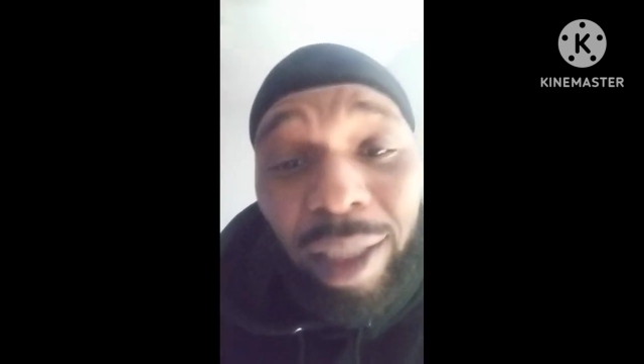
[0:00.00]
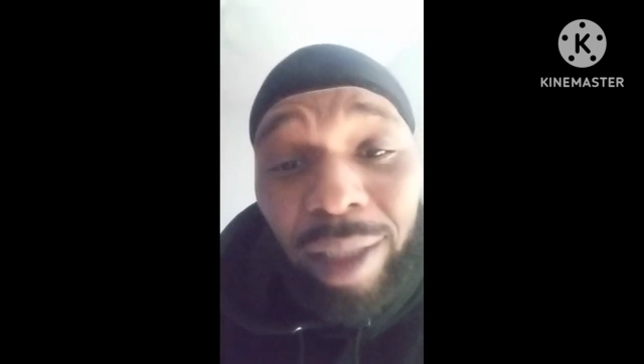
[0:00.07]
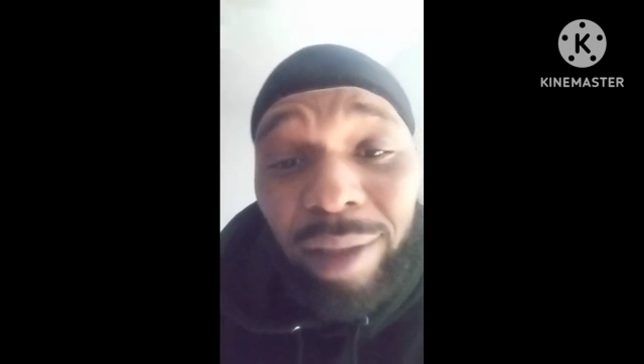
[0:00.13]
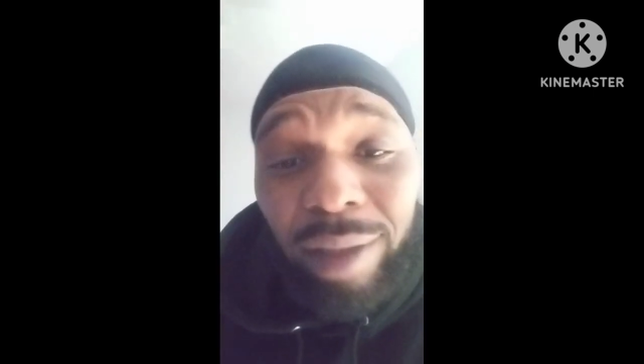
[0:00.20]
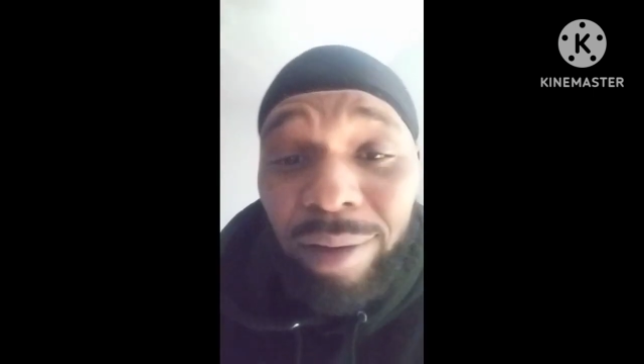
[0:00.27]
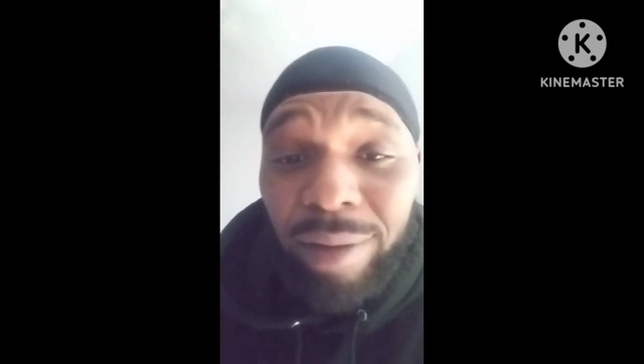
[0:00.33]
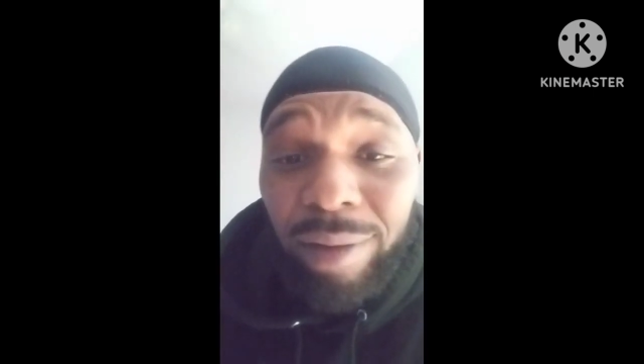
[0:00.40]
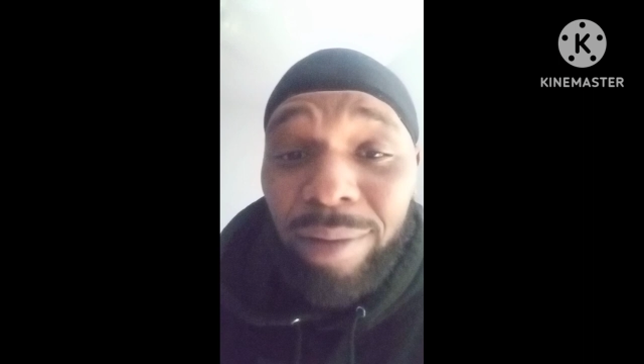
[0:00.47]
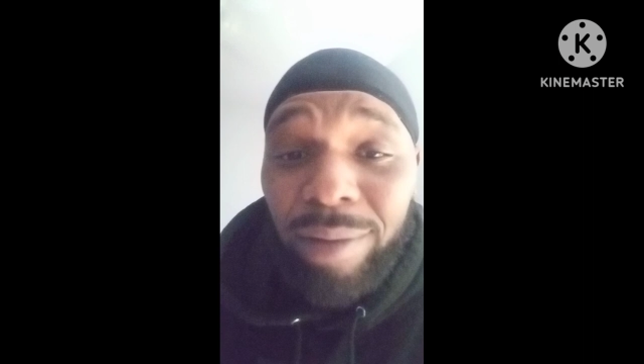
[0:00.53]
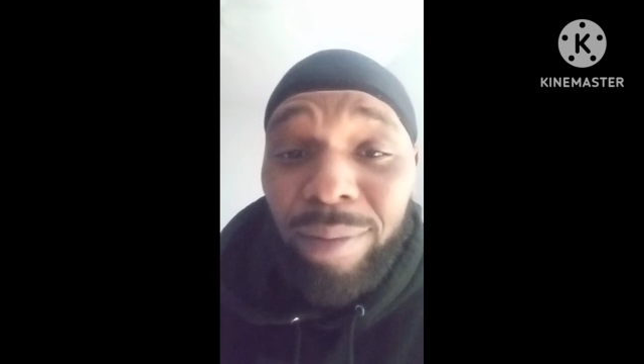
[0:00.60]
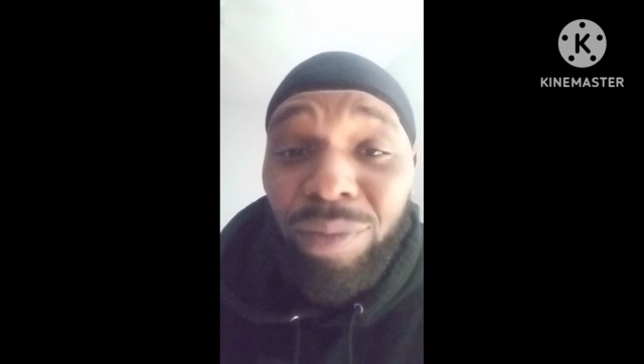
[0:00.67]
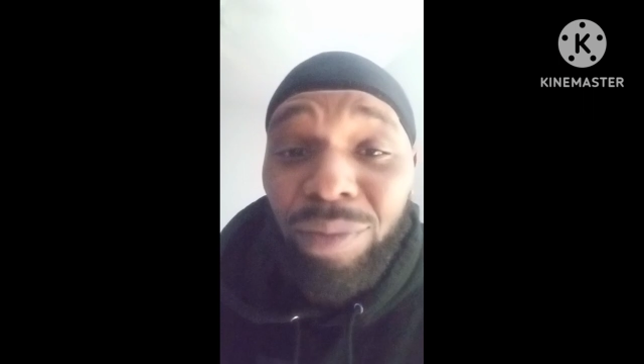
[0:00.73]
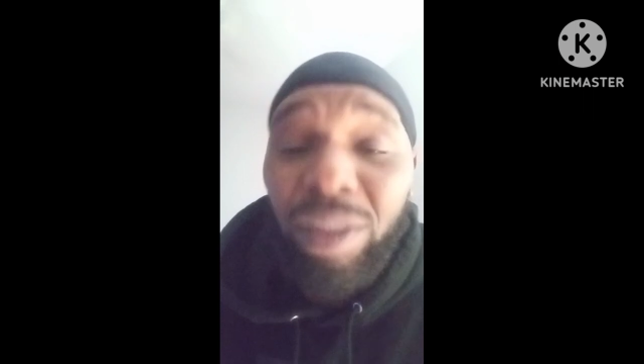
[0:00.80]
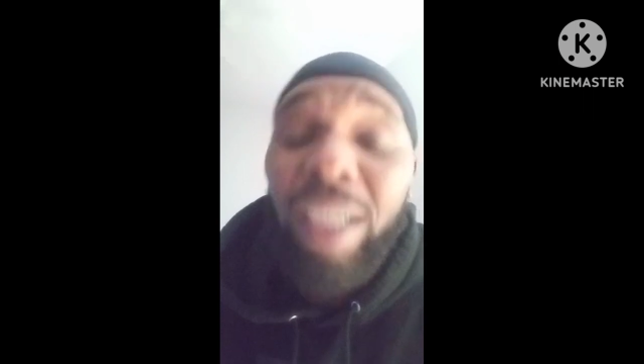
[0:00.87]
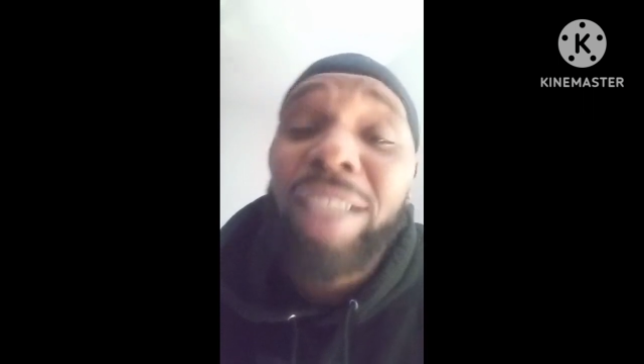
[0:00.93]
get it.
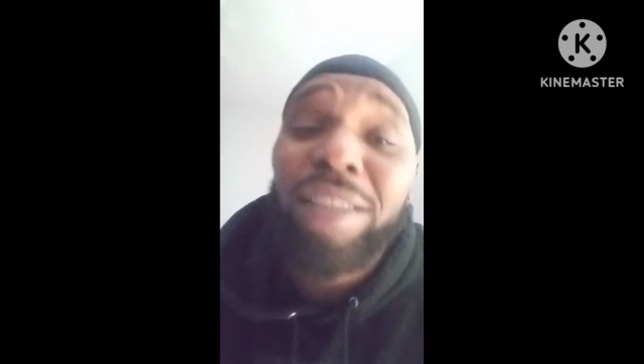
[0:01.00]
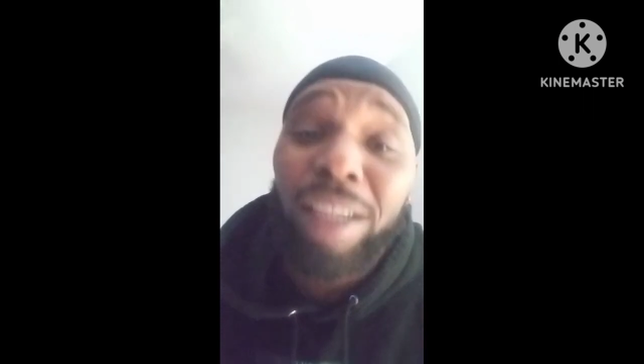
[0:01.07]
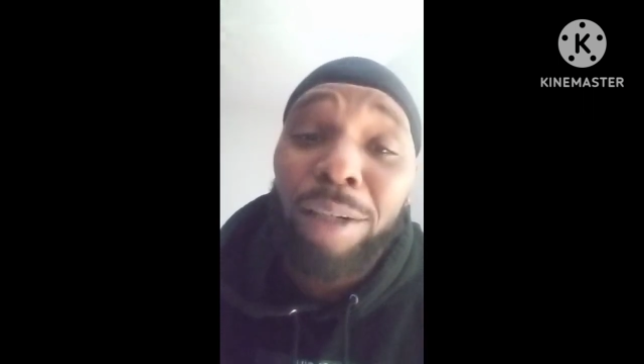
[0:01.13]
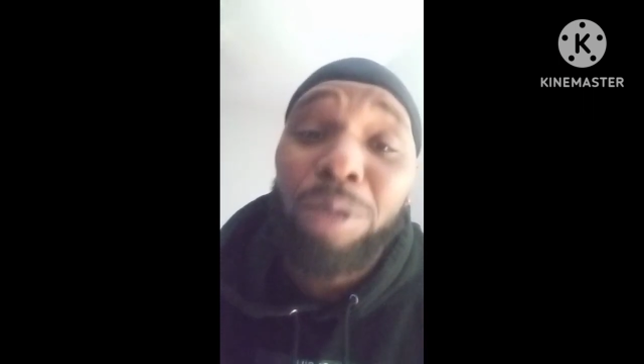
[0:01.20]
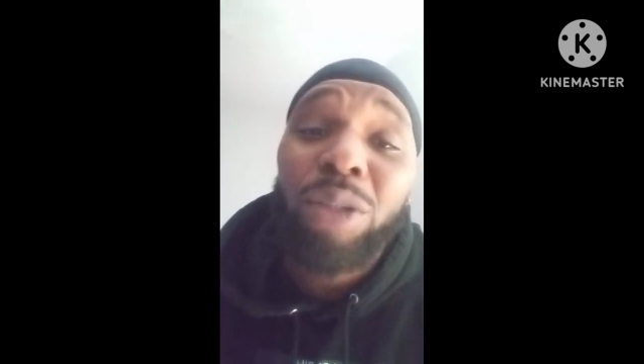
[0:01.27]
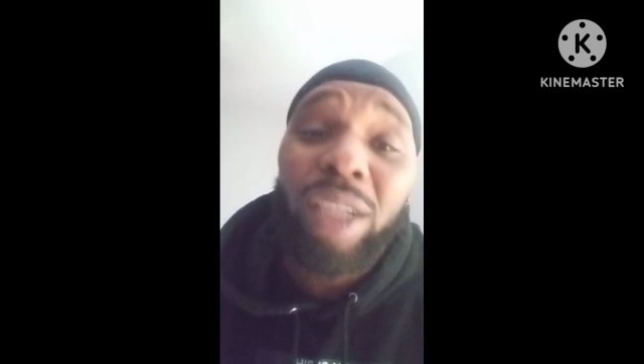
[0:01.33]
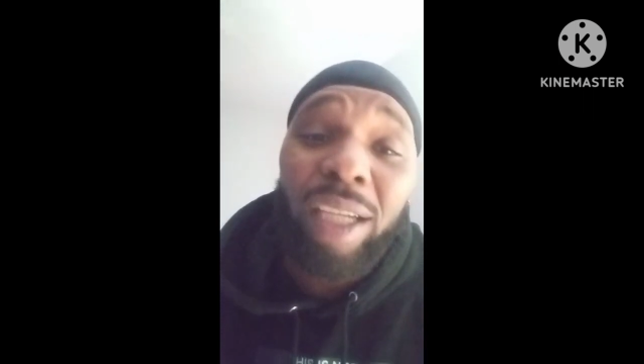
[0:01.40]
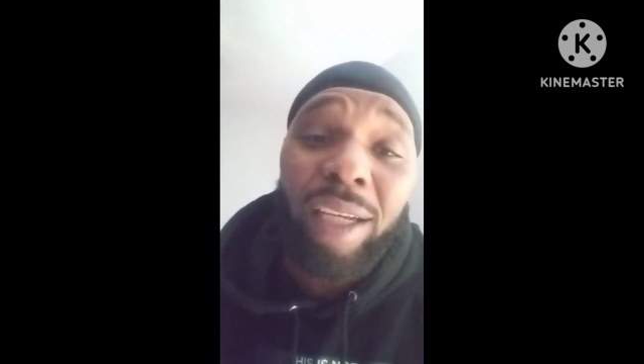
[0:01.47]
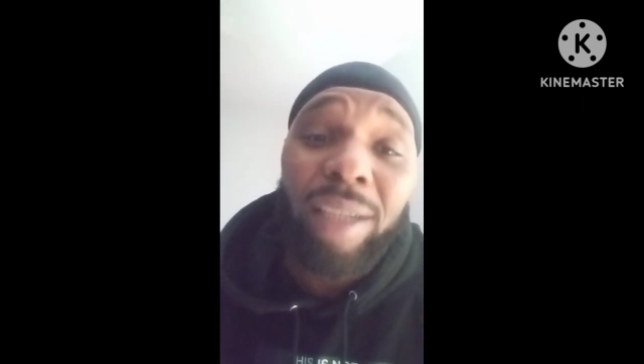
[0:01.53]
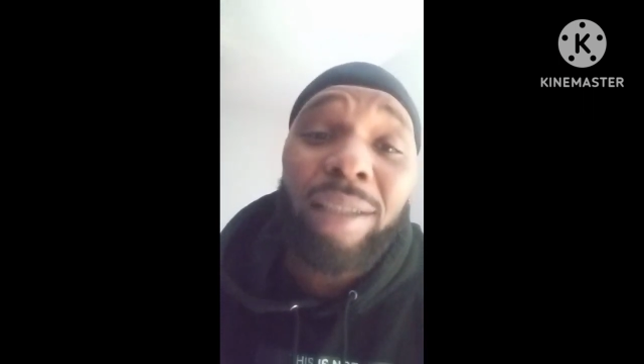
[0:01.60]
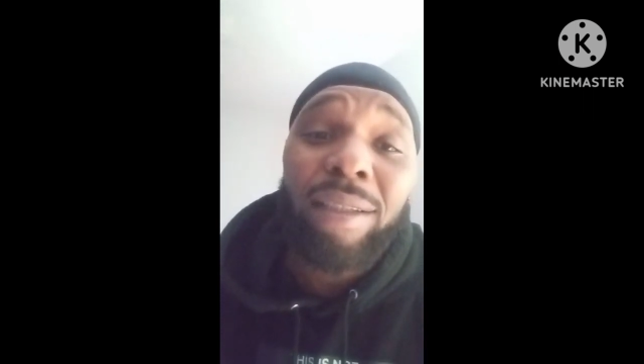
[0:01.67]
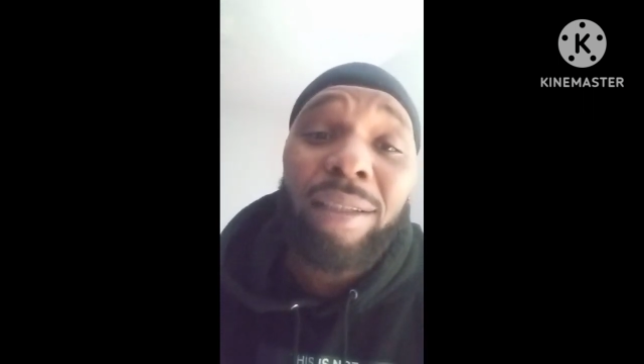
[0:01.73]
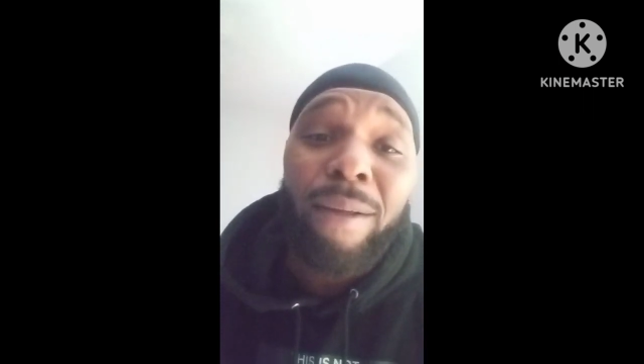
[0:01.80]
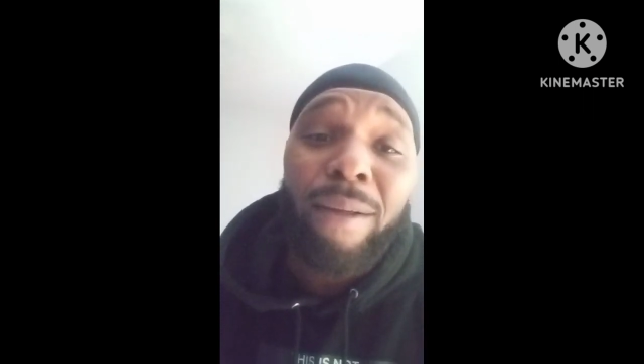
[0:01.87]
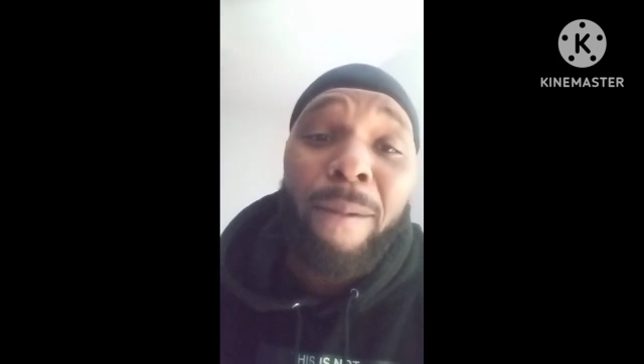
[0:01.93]
He's going to get
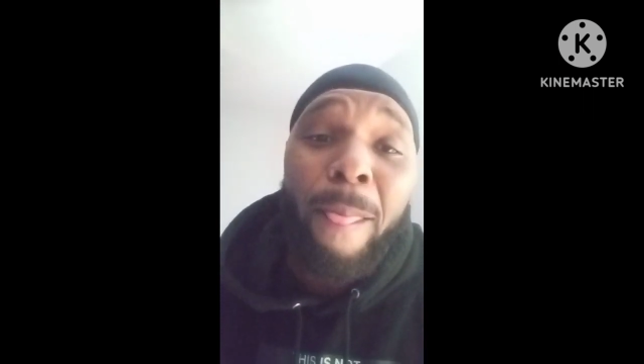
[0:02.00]
it.